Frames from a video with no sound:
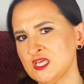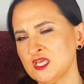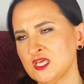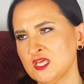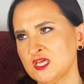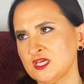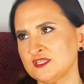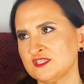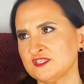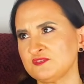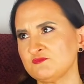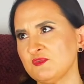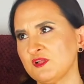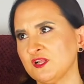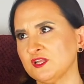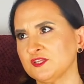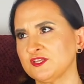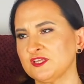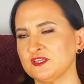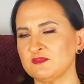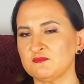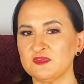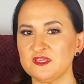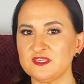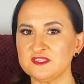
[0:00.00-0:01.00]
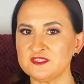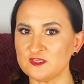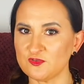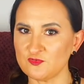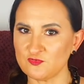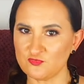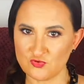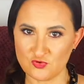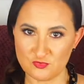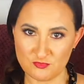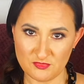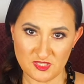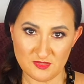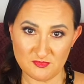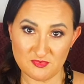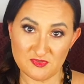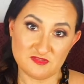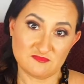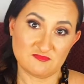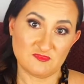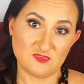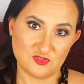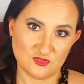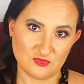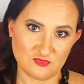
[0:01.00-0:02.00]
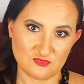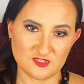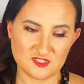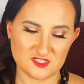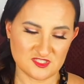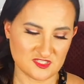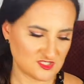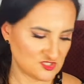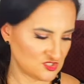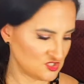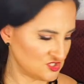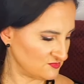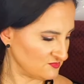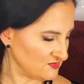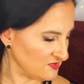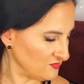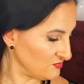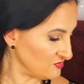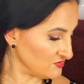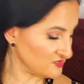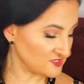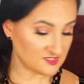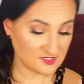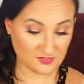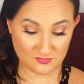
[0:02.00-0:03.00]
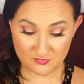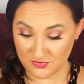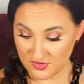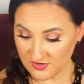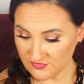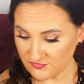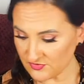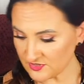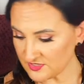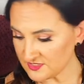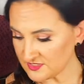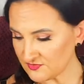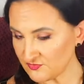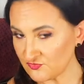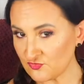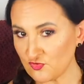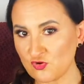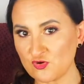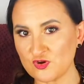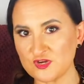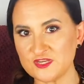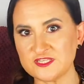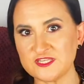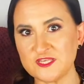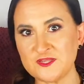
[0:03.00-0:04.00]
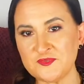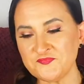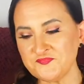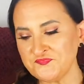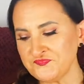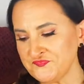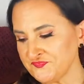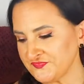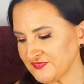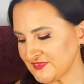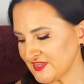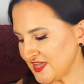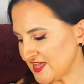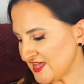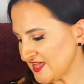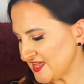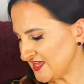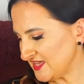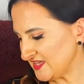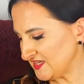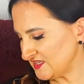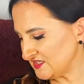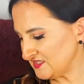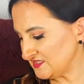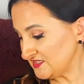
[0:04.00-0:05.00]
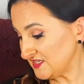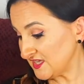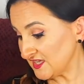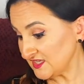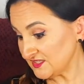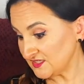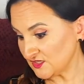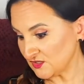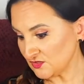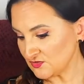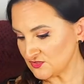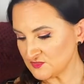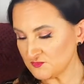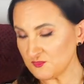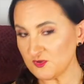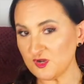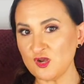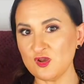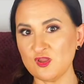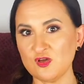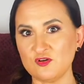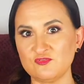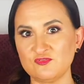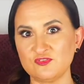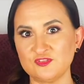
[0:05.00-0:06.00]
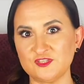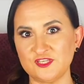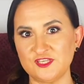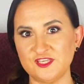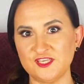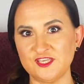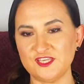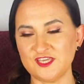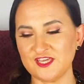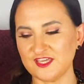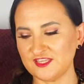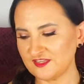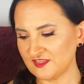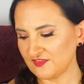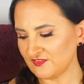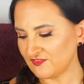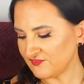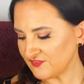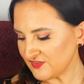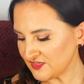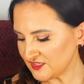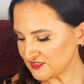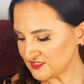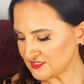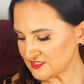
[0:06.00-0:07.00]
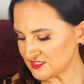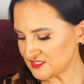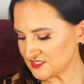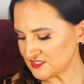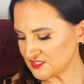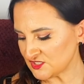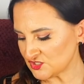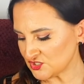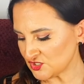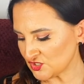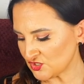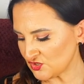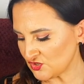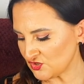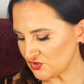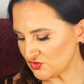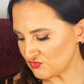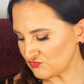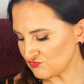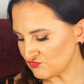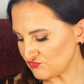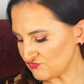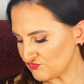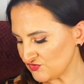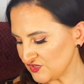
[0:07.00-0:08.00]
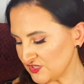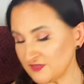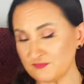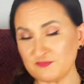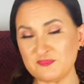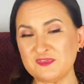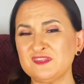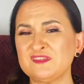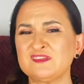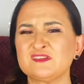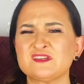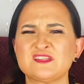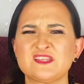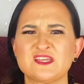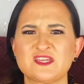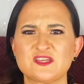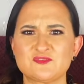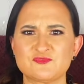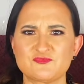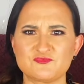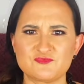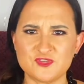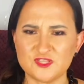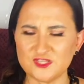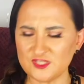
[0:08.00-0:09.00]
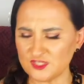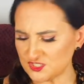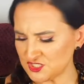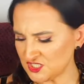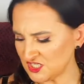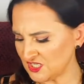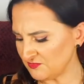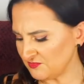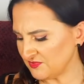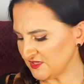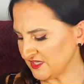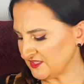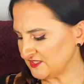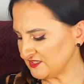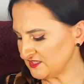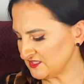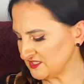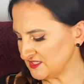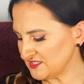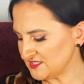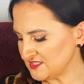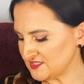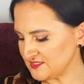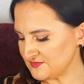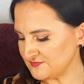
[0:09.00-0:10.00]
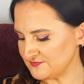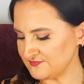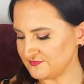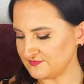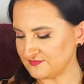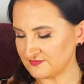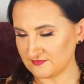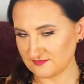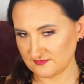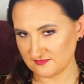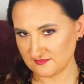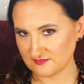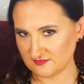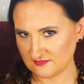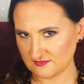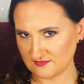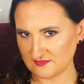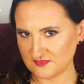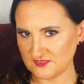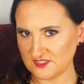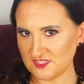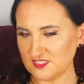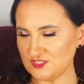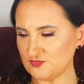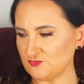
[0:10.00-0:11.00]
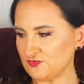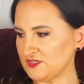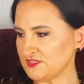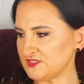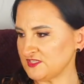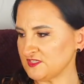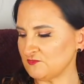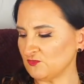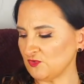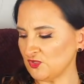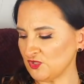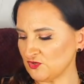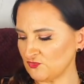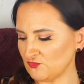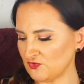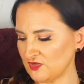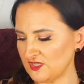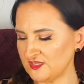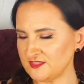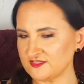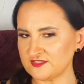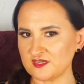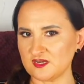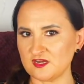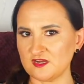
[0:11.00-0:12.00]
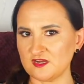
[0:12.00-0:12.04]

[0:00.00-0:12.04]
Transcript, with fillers: smell that amazing for me, but you know, this is just my personal preference, of course. Yeah, they all smell lovely, and I think this is such a, they're like really cheap. Like these ones, the smaller ones, are